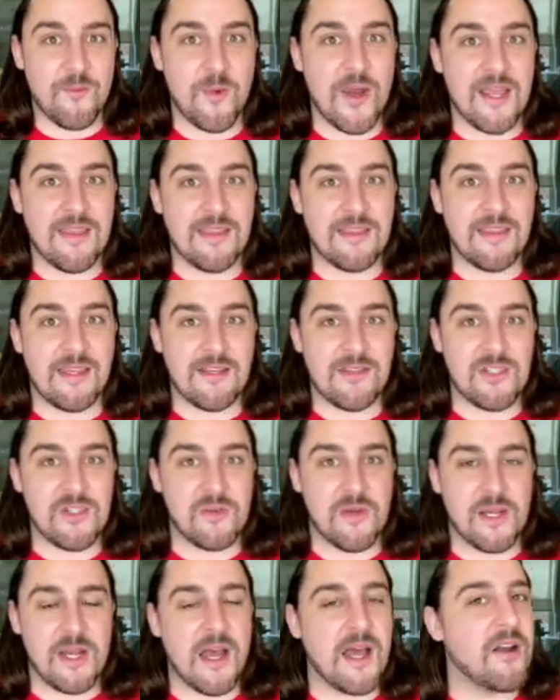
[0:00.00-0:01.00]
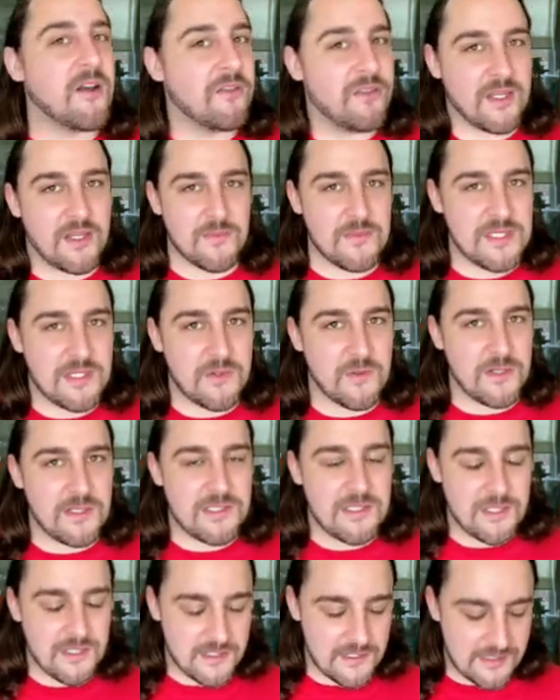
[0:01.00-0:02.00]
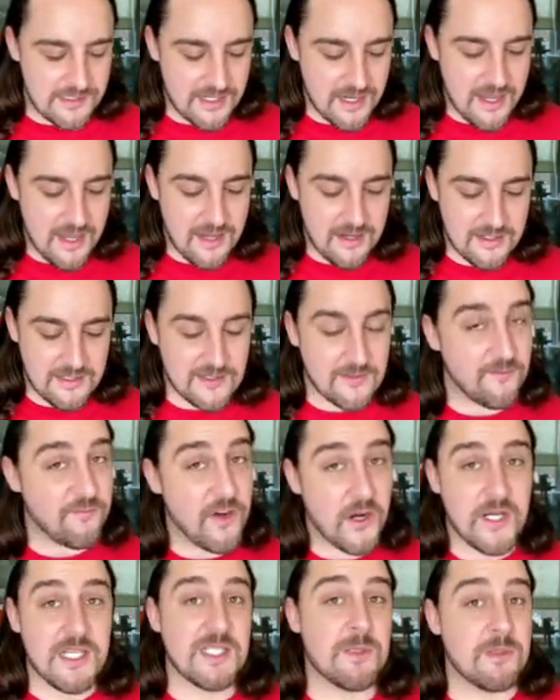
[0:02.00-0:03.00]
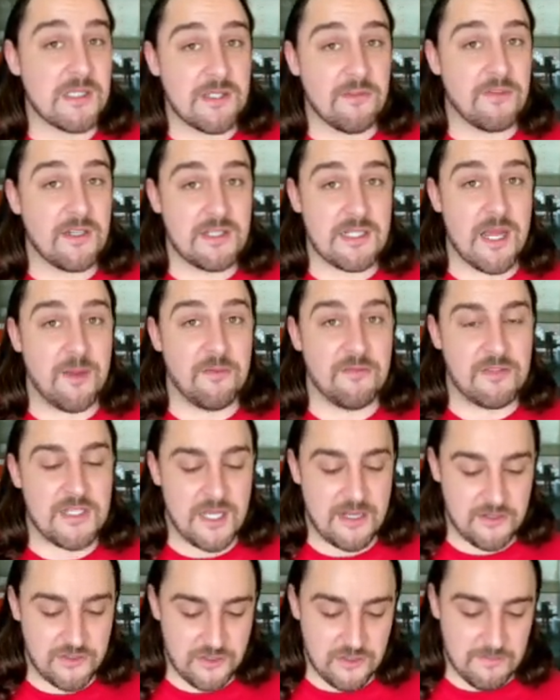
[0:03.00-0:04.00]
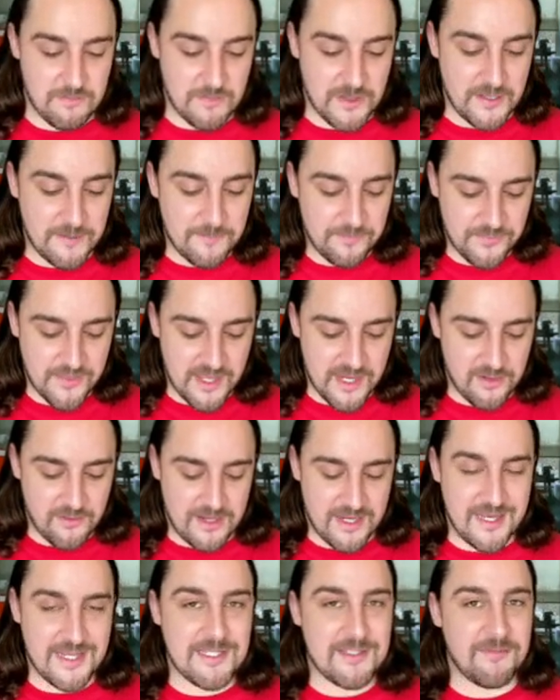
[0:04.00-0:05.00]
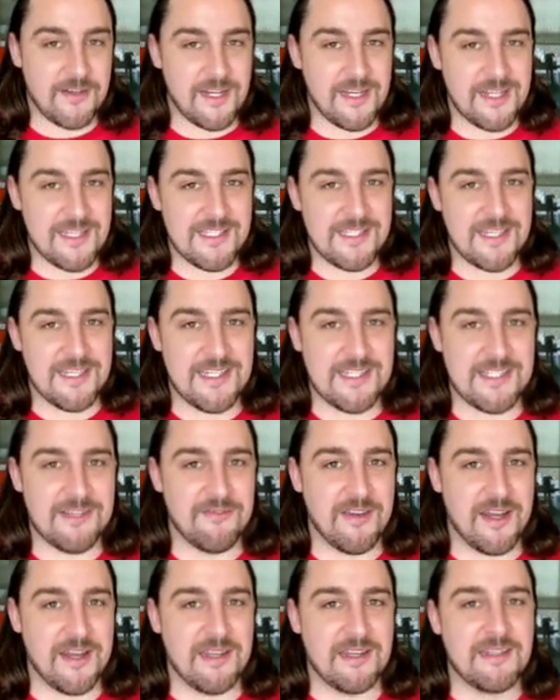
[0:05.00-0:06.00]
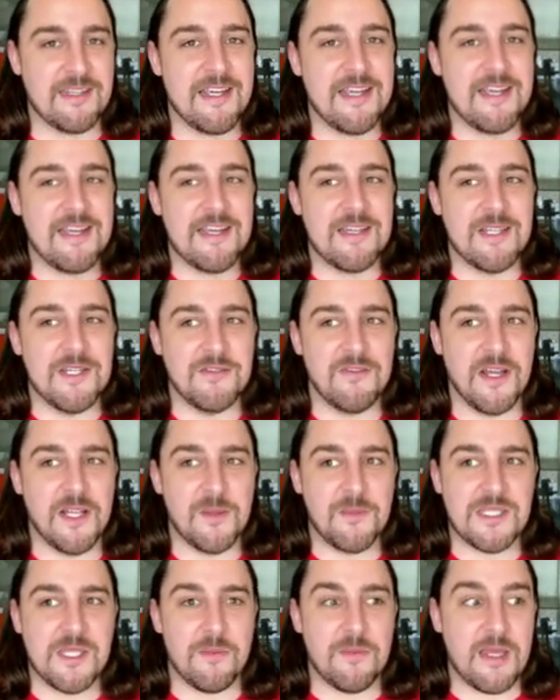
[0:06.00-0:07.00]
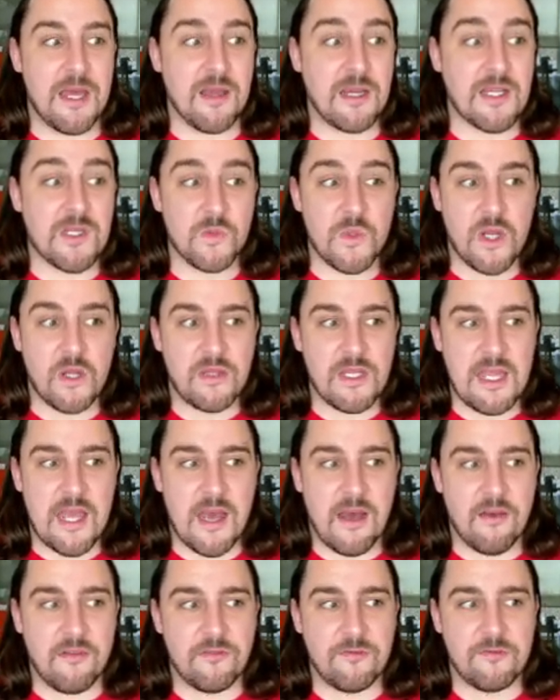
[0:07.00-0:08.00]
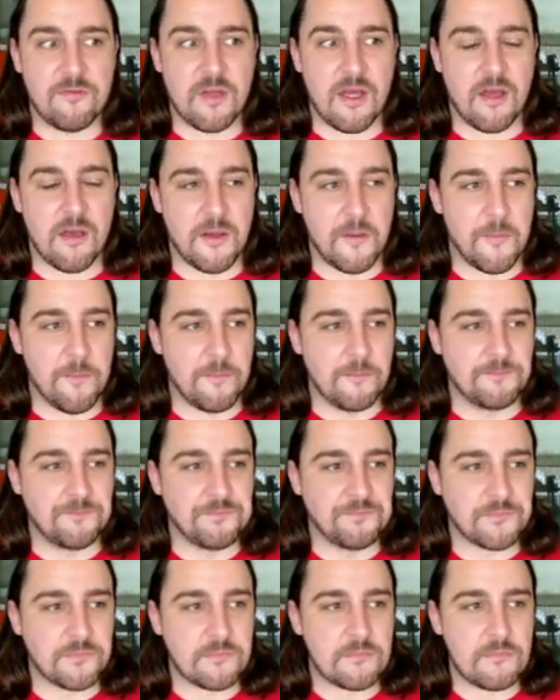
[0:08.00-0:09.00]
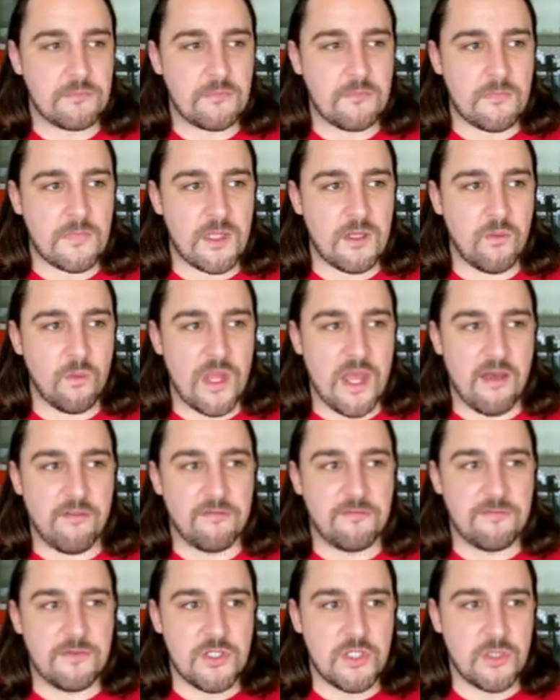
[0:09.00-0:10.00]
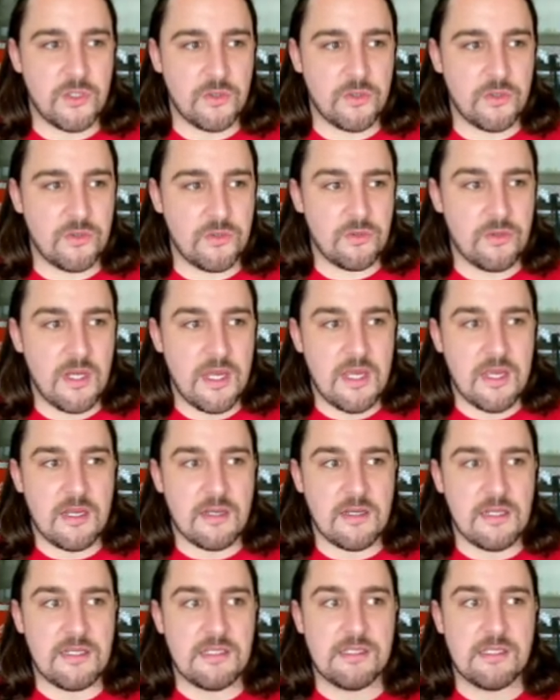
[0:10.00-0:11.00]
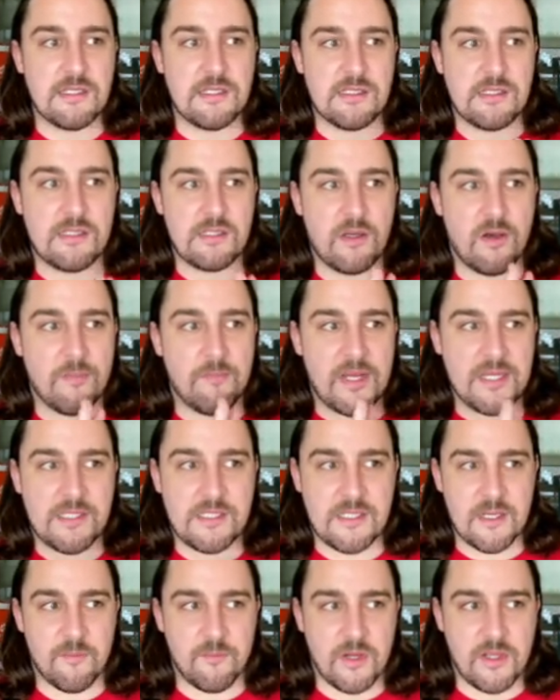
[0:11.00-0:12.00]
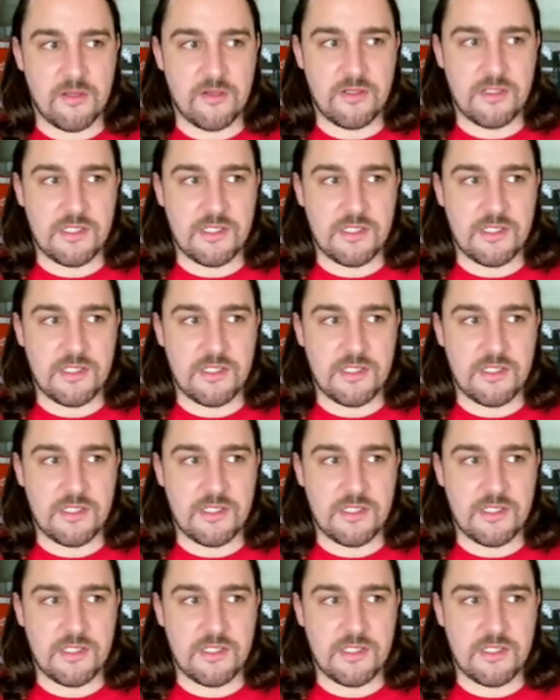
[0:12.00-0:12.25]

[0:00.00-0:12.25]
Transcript: way that they do it. And I don't think it was coincidence, because it's a very specific type of tantrum. But anyway, it's funny to see Savannah develop some of that, because we only have we have 2 nieces on my stepbrother's